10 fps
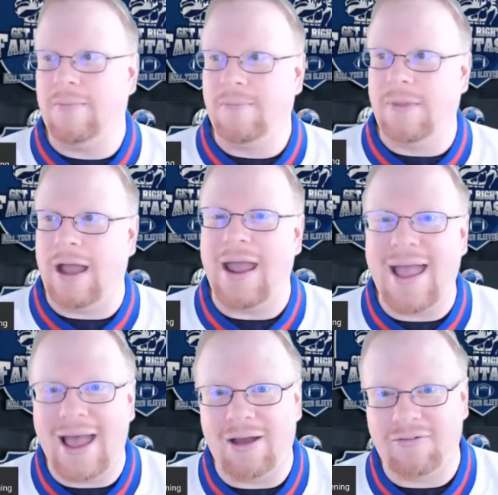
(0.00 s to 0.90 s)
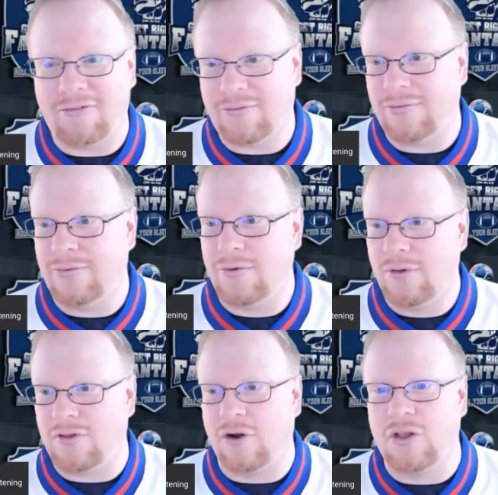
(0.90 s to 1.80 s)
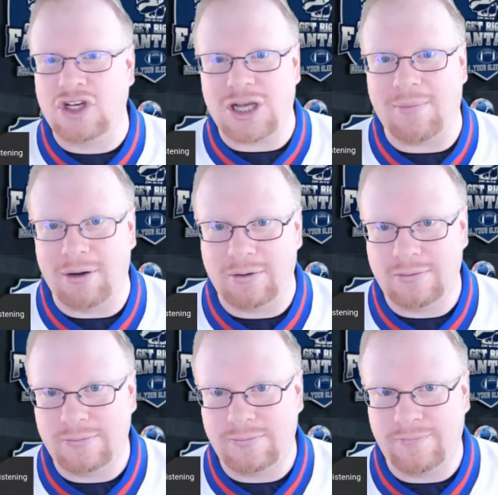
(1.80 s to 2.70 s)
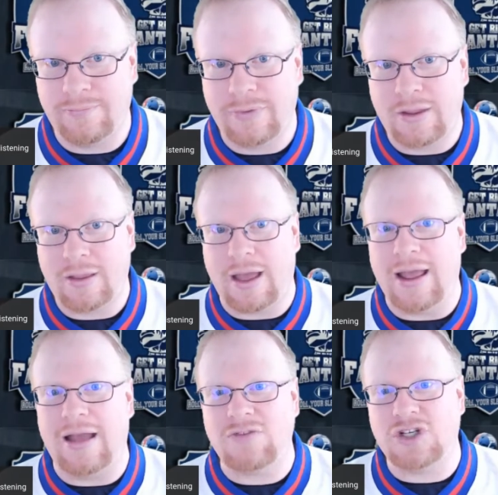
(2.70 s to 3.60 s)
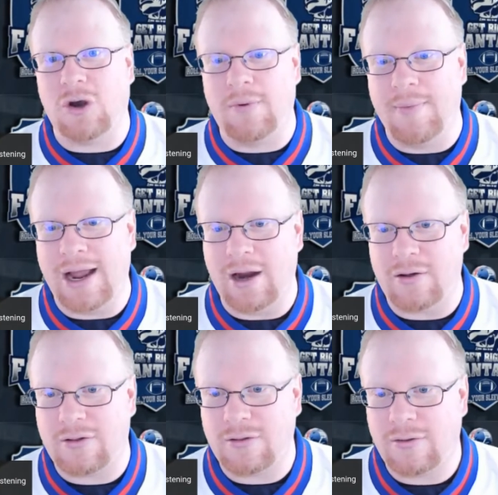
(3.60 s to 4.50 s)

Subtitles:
I have Sterling Shepard. I have Jacoby Myers.